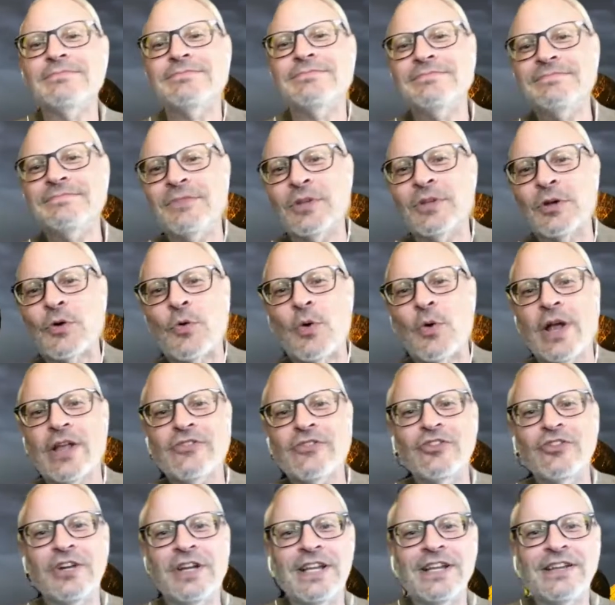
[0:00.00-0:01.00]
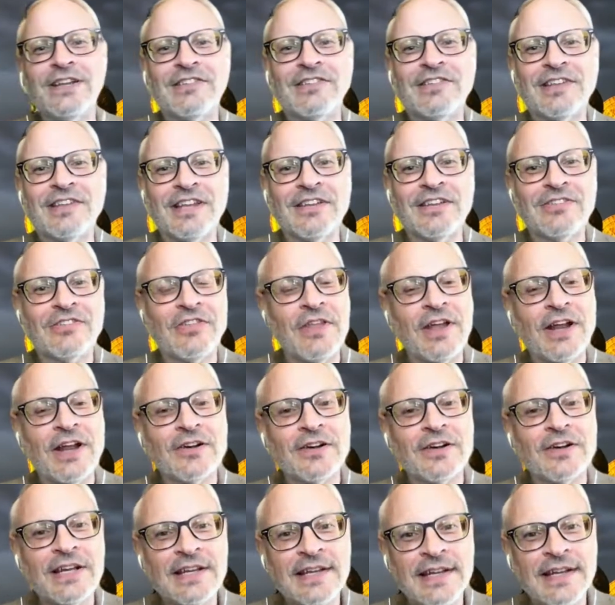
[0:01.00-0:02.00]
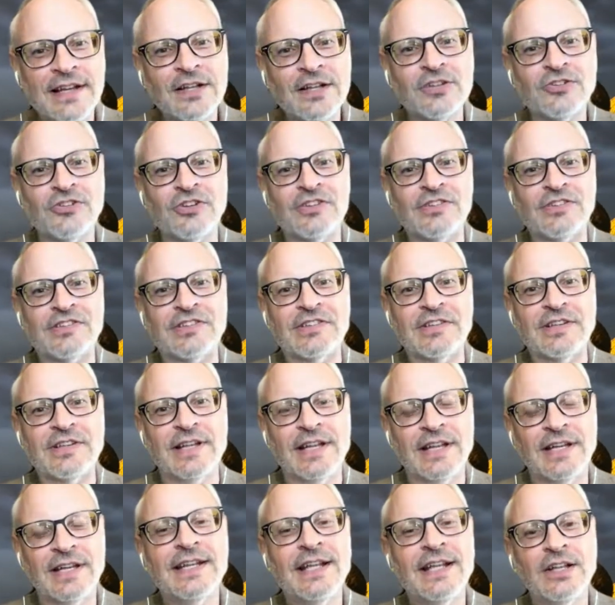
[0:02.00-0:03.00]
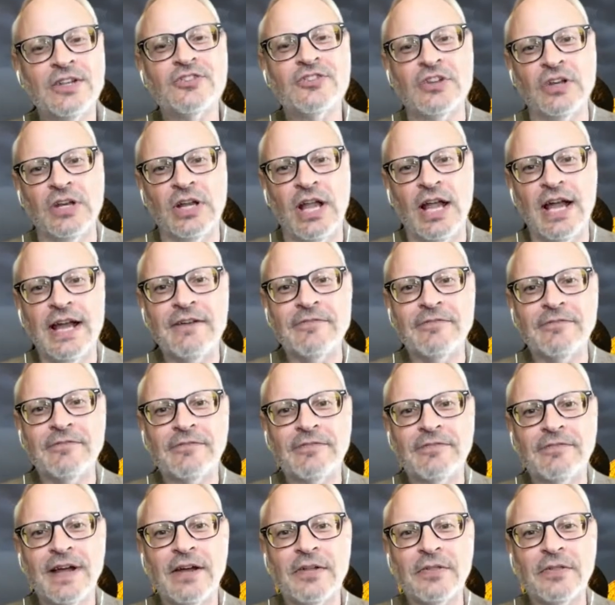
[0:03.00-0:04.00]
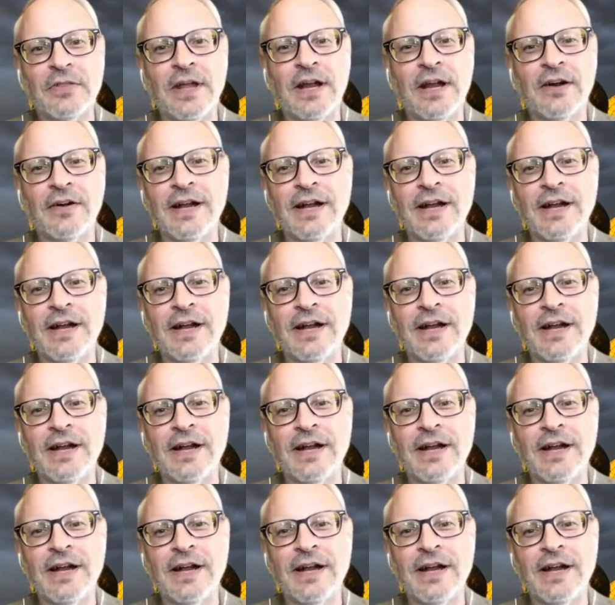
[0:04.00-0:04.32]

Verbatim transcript: the question is: Is there intelligence, intelligent life out there?